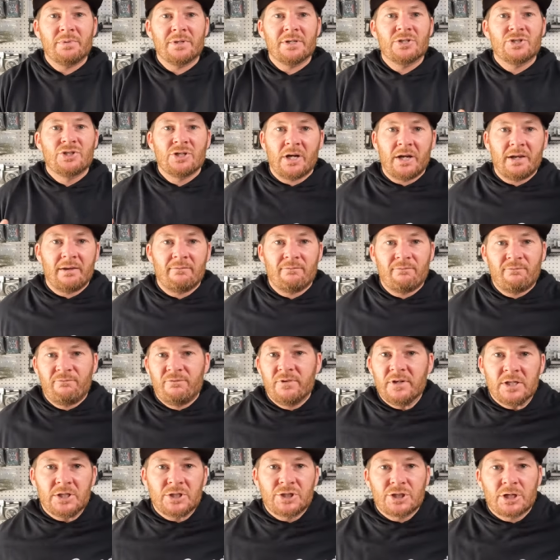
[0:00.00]
big giant
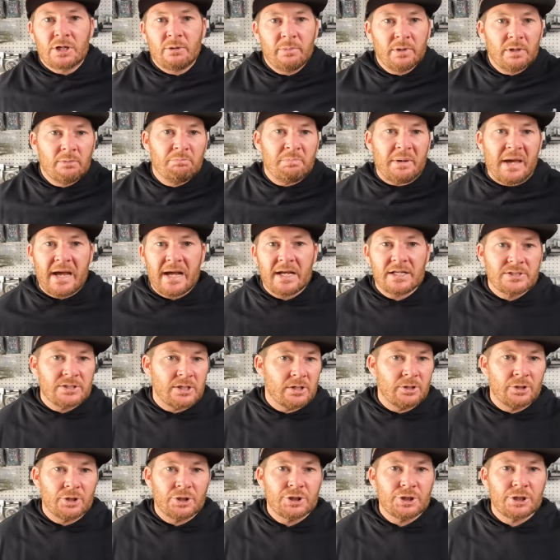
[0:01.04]
fish or a big bass
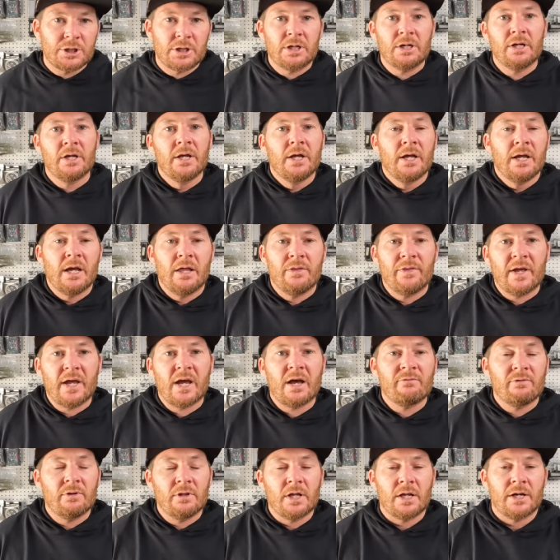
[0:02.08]
on our shirt, and they
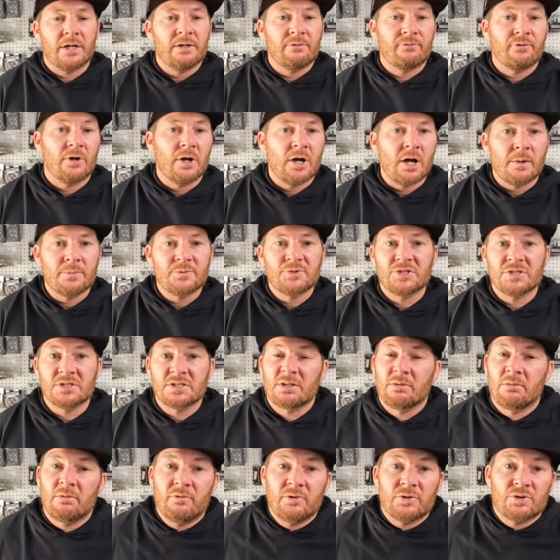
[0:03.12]
have a lot of different options.
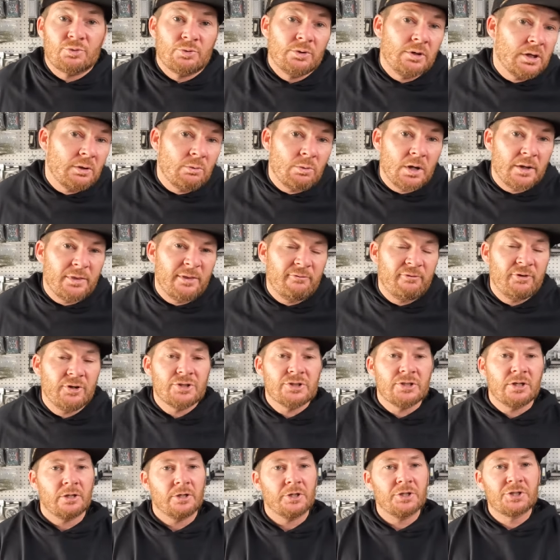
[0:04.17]
Some of us really want the
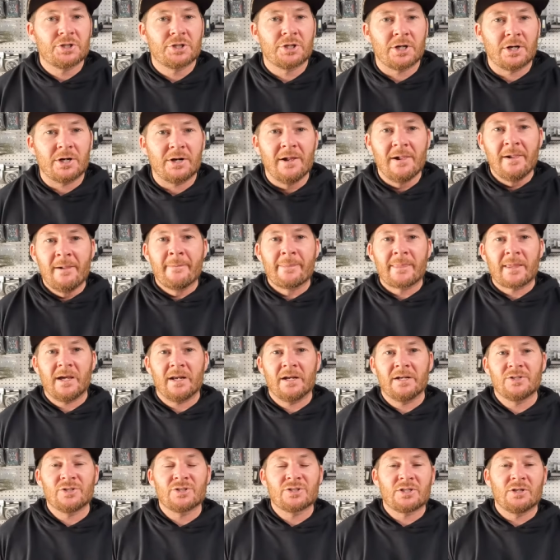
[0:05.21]
fish on our shirt.
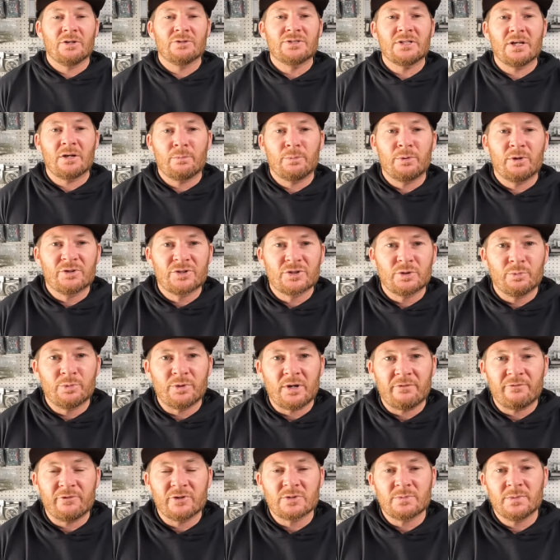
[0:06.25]
Kind of just goes down to personal
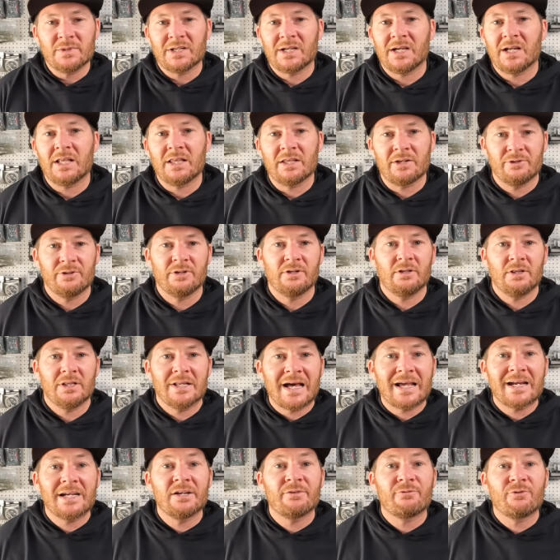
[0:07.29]
preference, but they got a
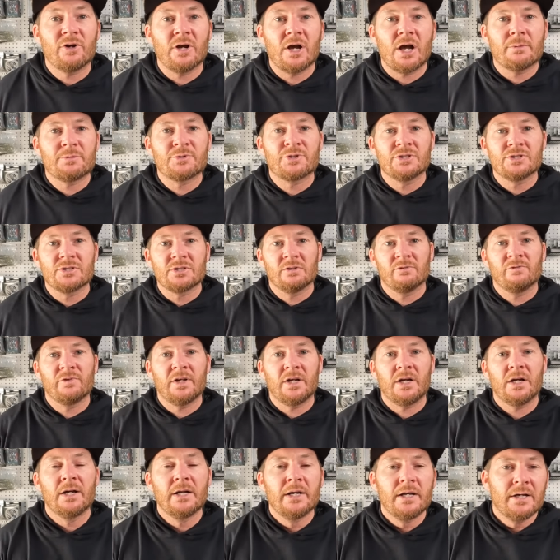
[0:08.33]
lot of different options over
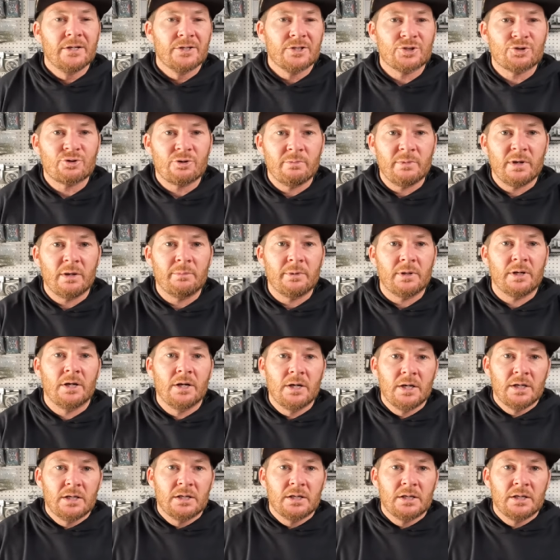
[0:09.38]
there. Just remember,